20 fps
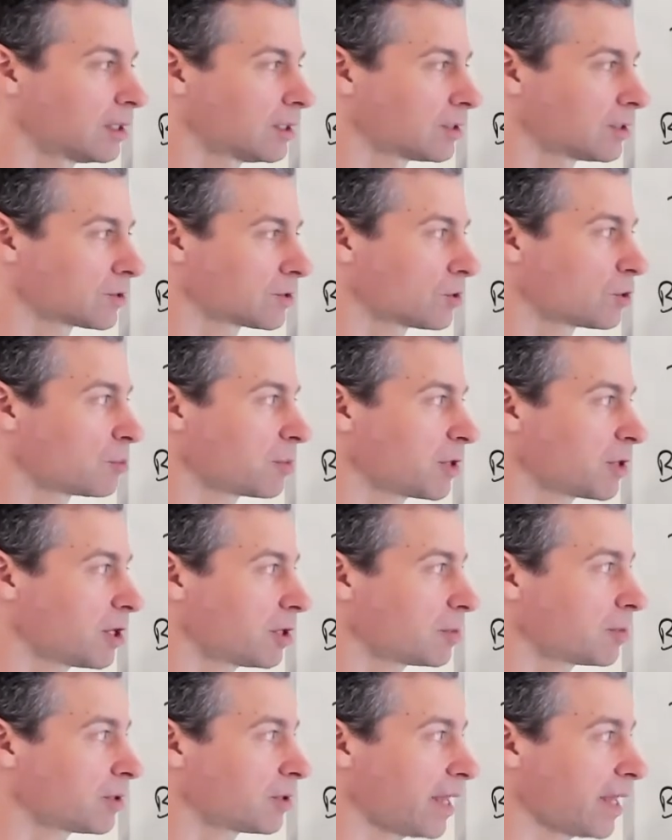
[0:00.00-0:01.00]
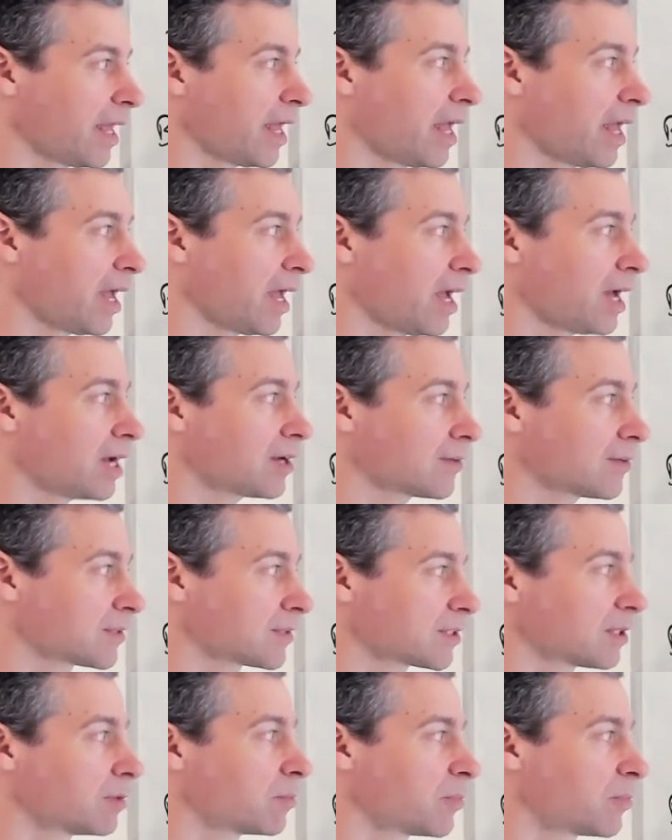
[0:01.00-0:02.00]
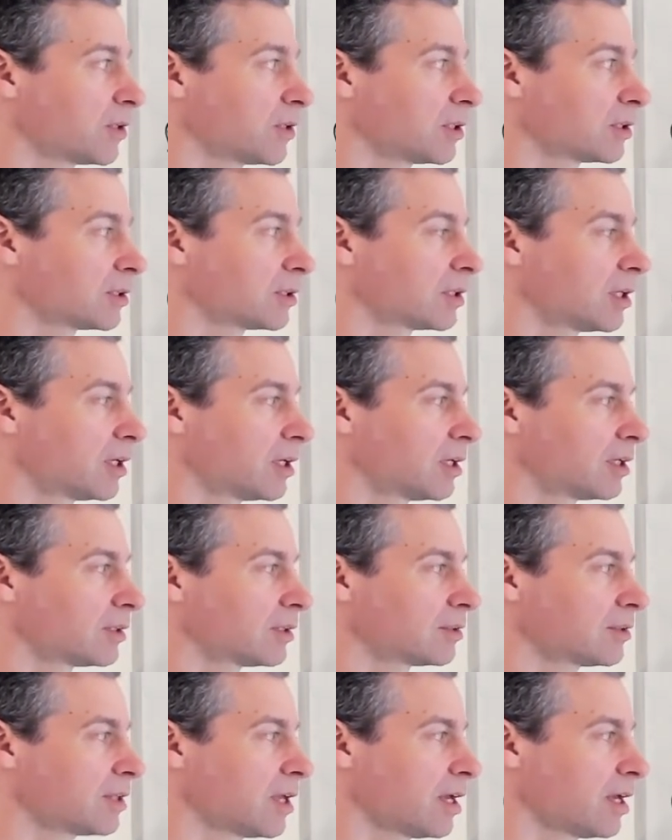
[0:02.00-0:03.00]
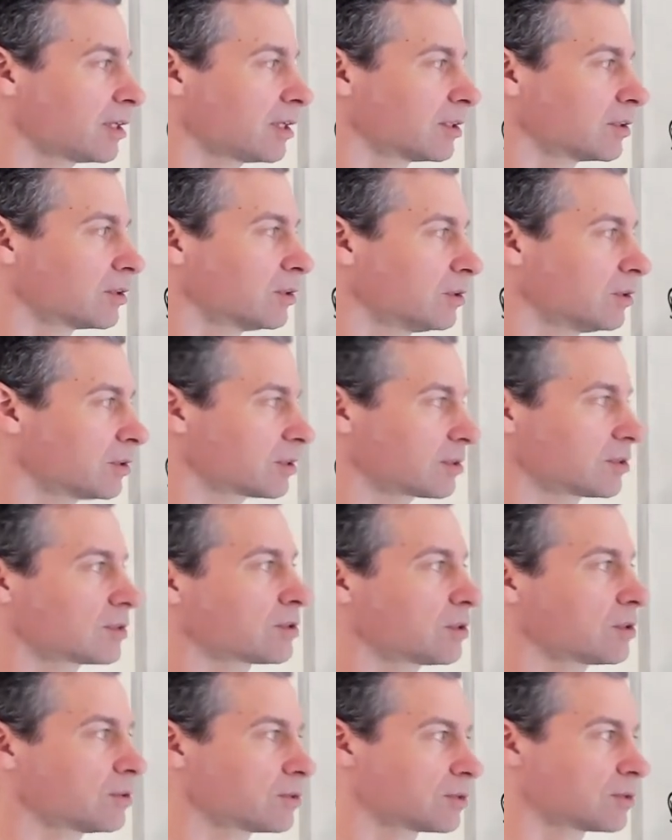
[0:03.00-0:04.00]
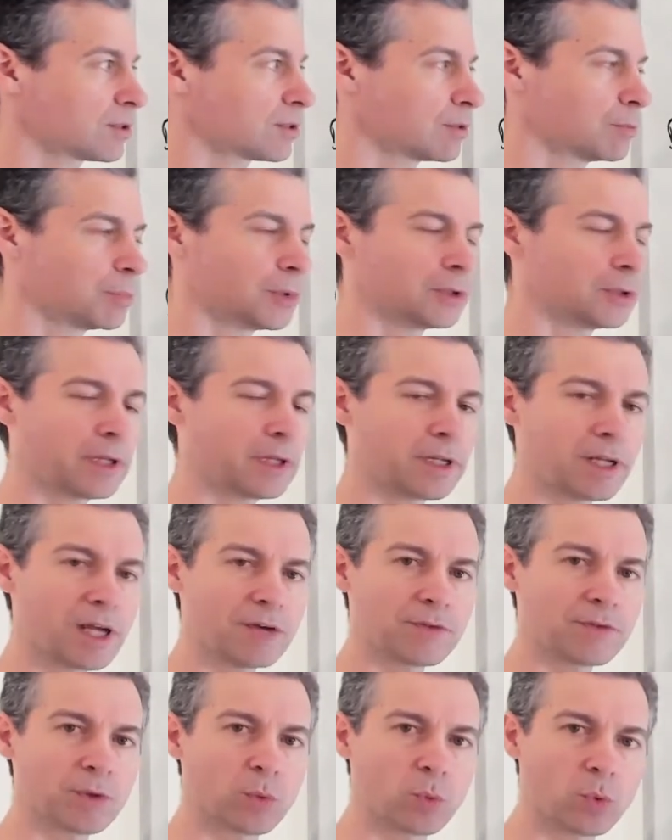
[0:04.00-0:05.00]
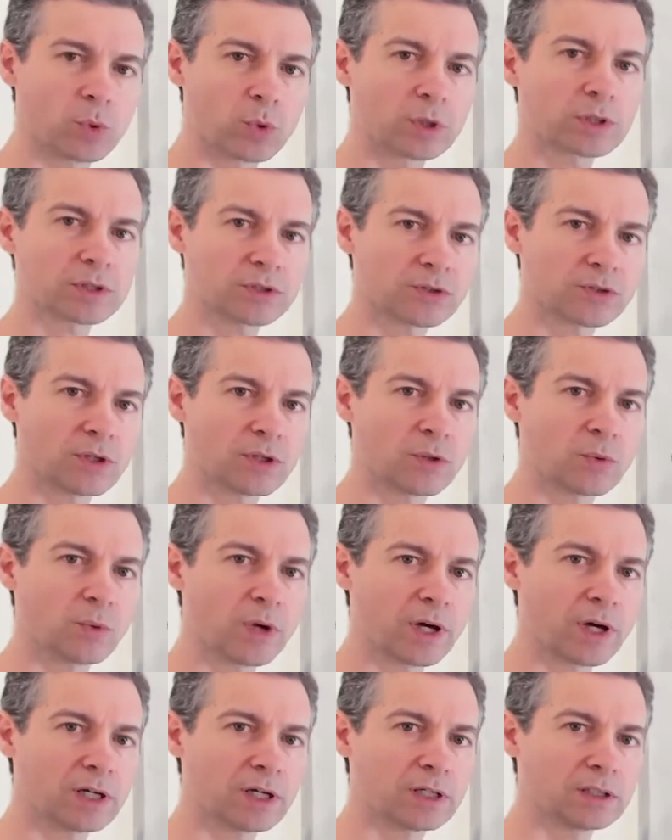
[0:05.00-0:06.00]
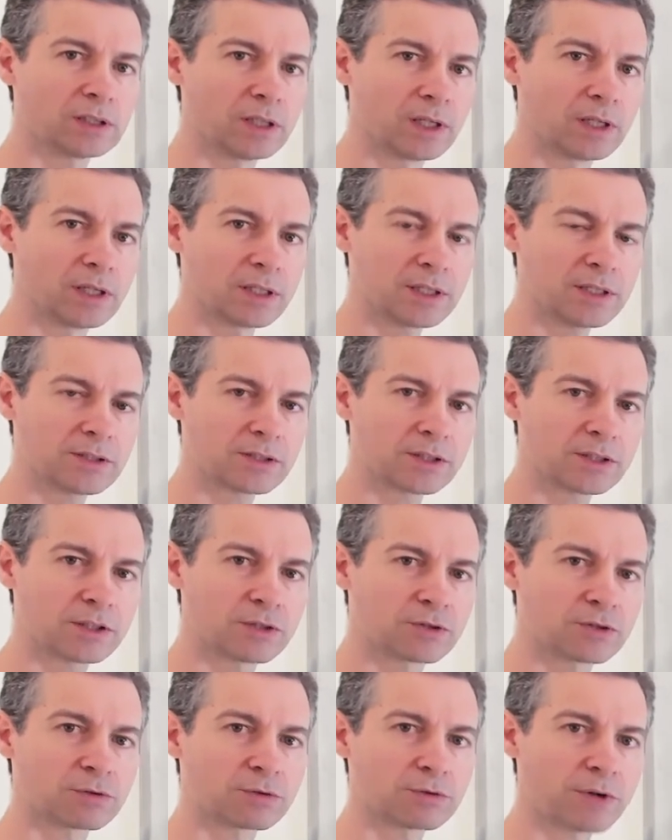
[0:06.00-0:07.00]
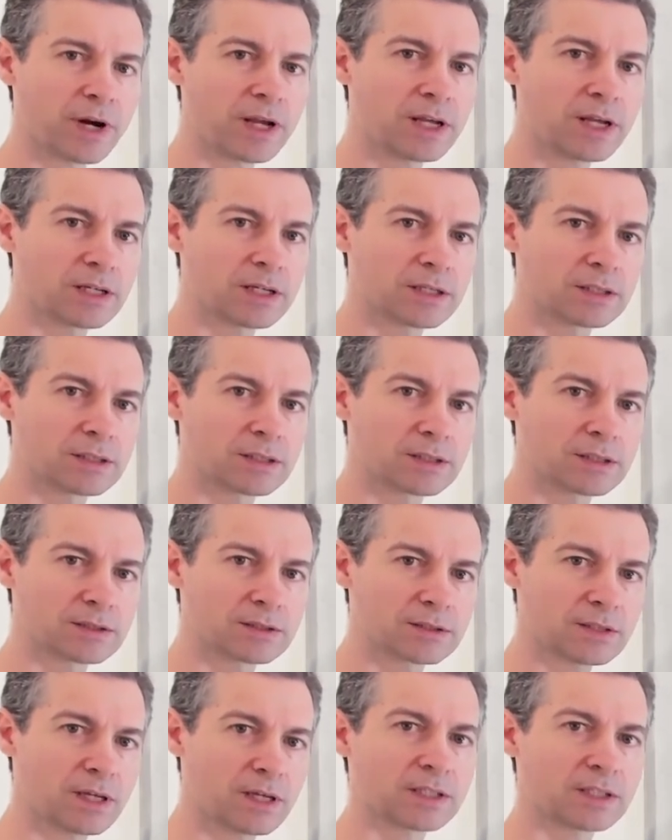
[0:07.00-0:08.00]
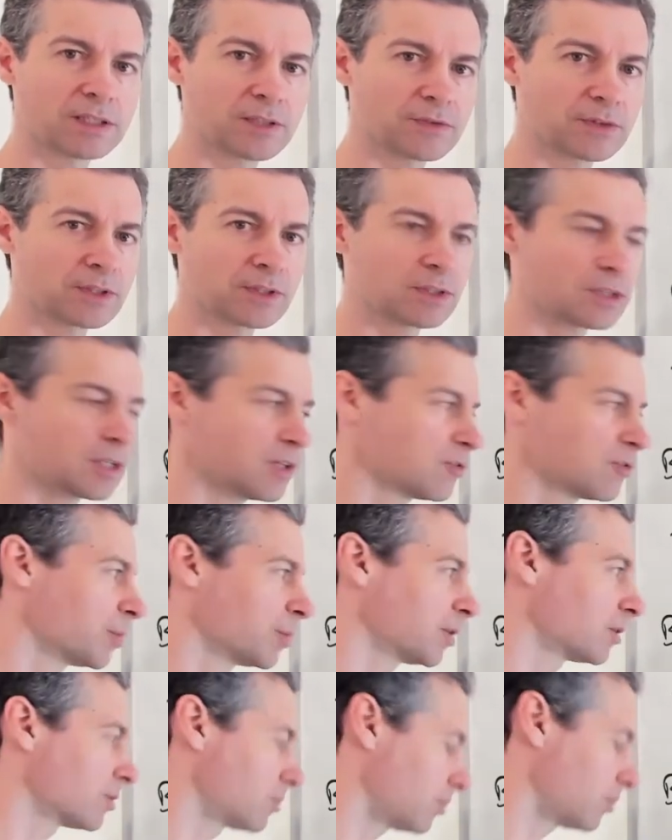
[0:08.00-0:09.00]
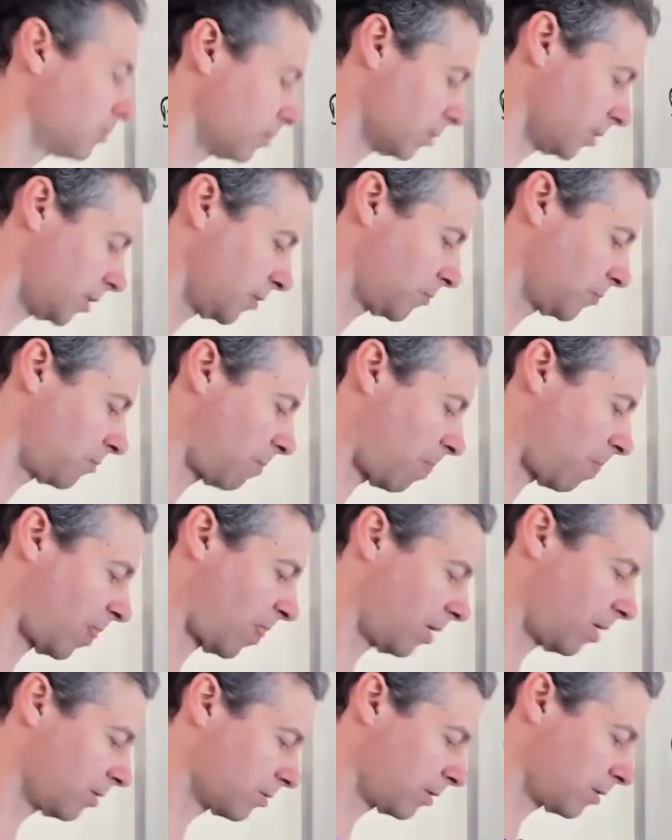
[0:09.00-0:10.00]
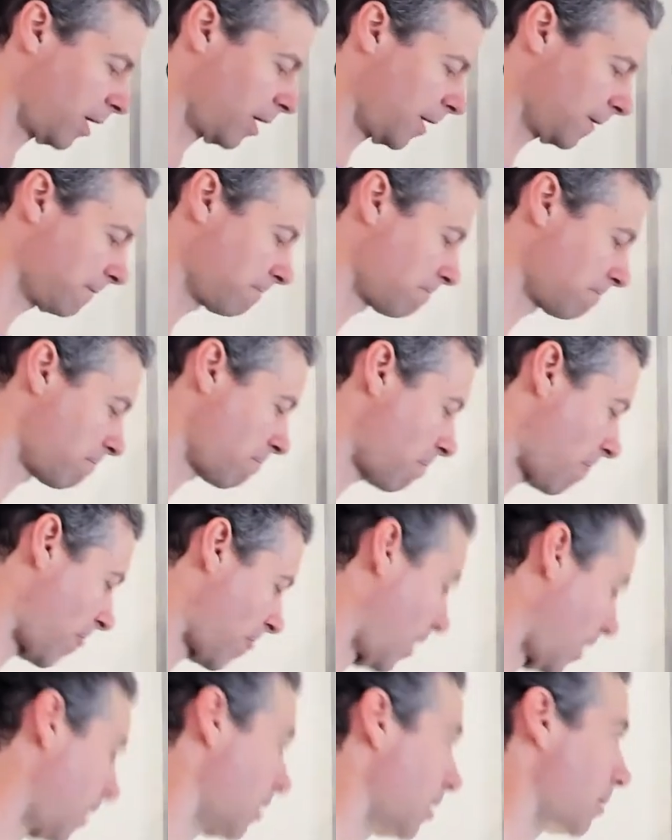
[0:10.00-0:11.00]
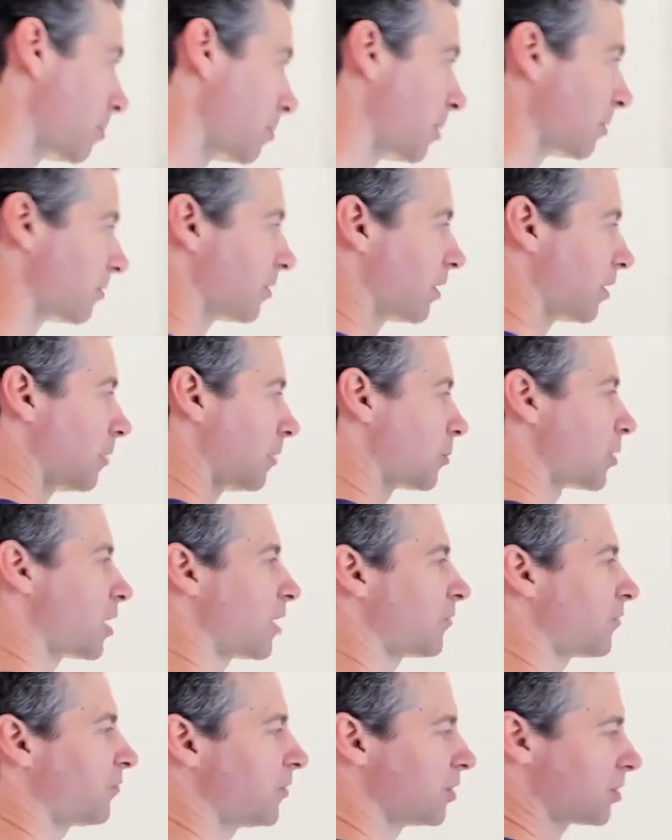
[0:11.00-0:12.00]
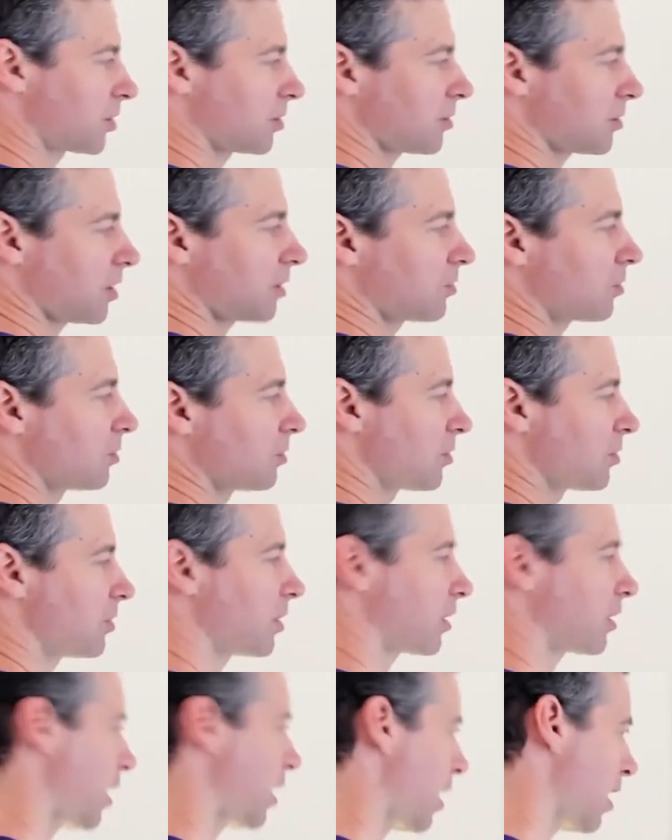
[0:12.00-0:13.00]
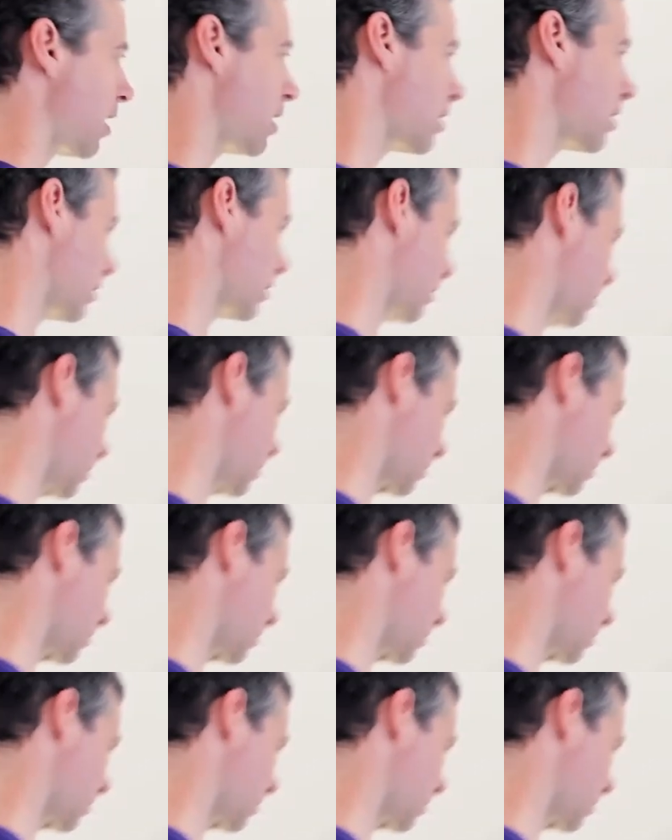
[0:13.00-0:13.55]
So to be able to have something that looks so simple and have it work so well is a great scientific achievement, truly. Okay. But we're not finished because I told you that K is